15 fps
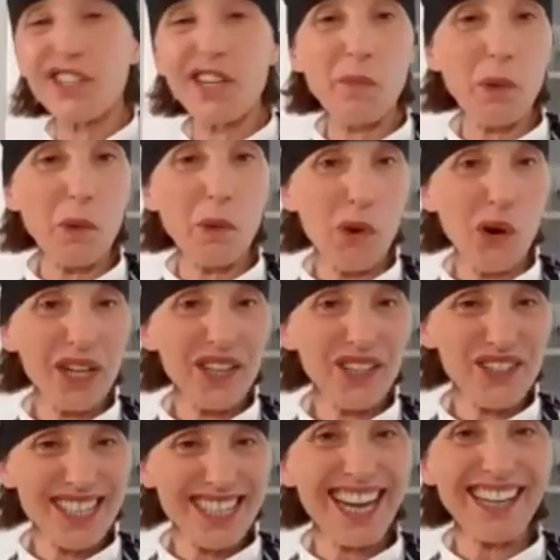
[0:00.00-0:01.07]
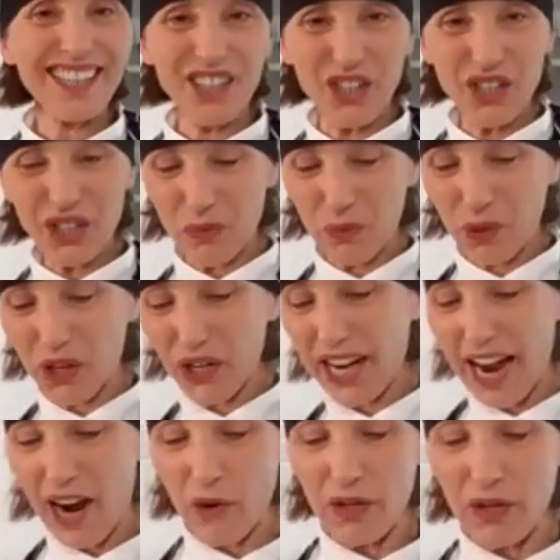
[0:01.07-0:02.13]
double boiler's getting a good
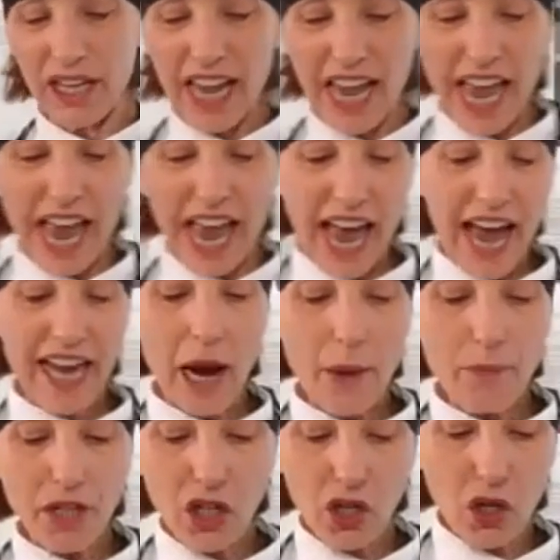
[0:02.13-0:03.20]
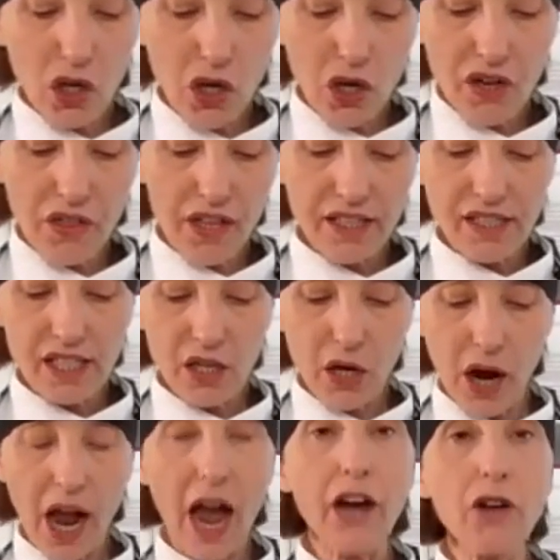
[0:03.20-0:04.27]
workout. And I'm going to cook this to
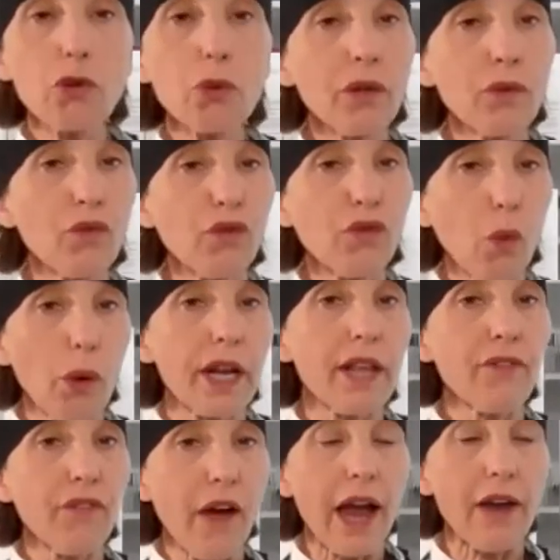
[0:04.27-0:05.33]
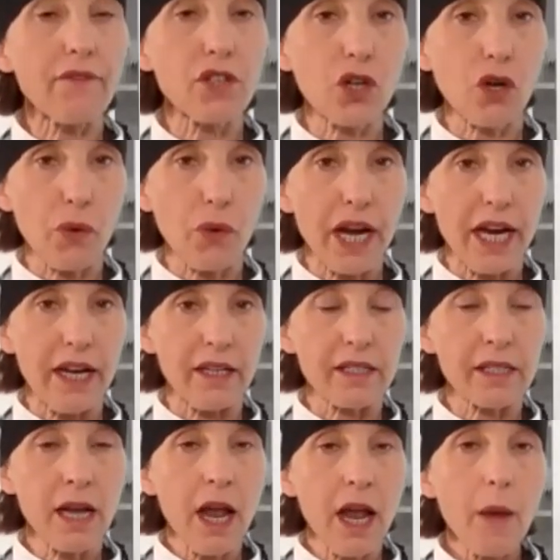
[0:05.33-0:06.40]
145
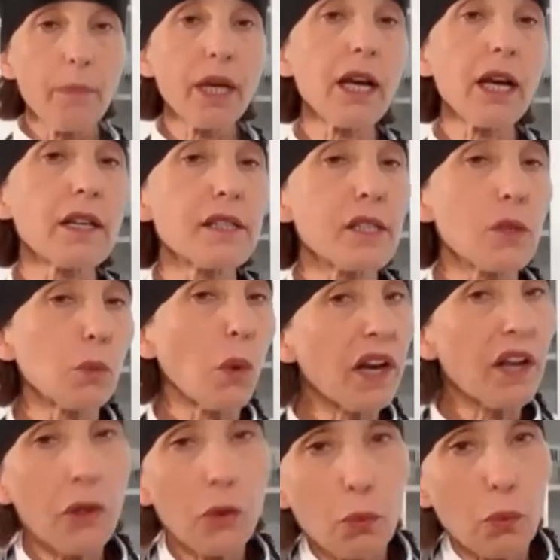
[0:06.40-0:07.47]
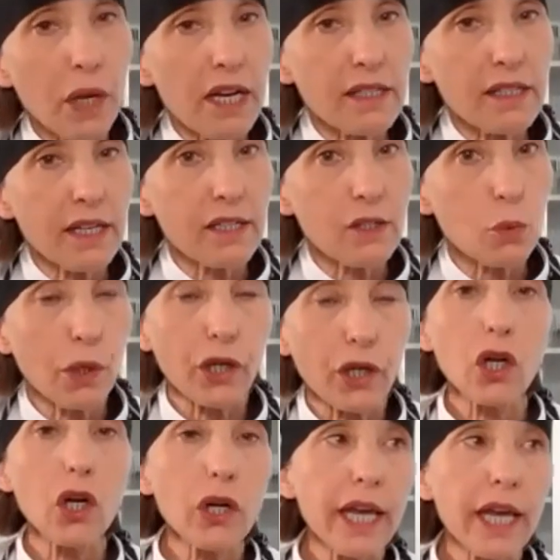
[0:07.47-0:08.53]
degrees. Because one of the reasons we're
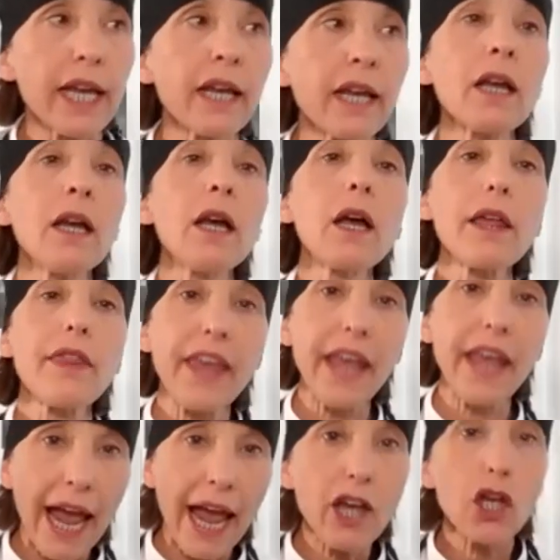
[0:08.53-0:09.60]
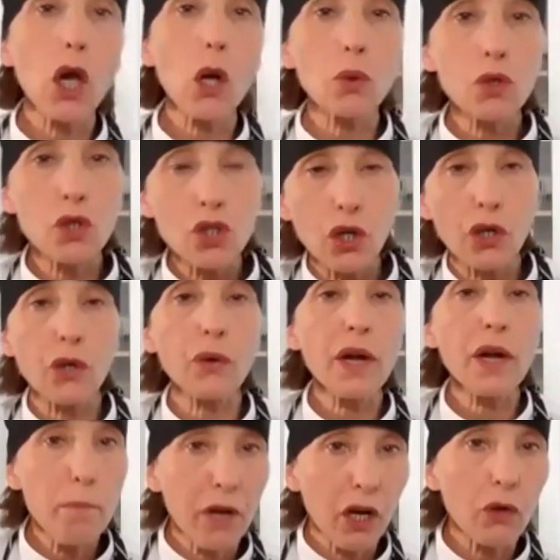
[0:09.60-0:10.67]
cooking the egg yolk, sugar,
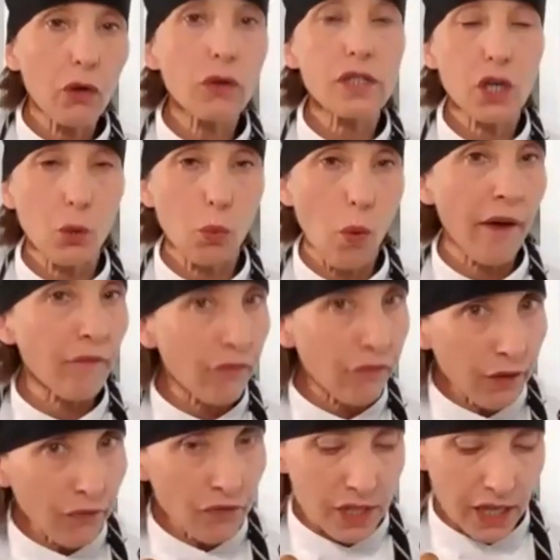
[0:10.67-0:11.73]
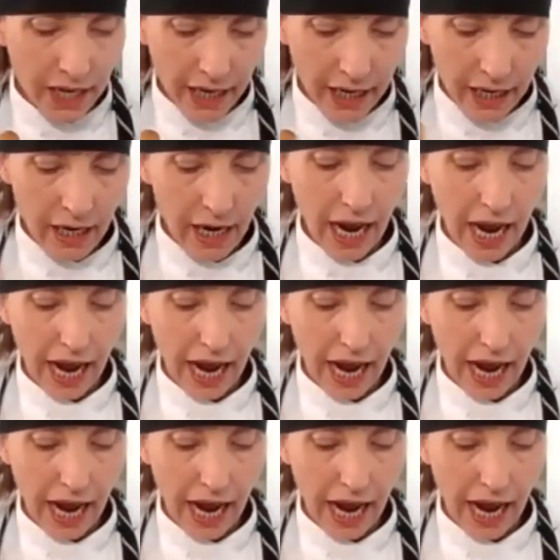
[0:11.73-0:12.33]
and milk to 150,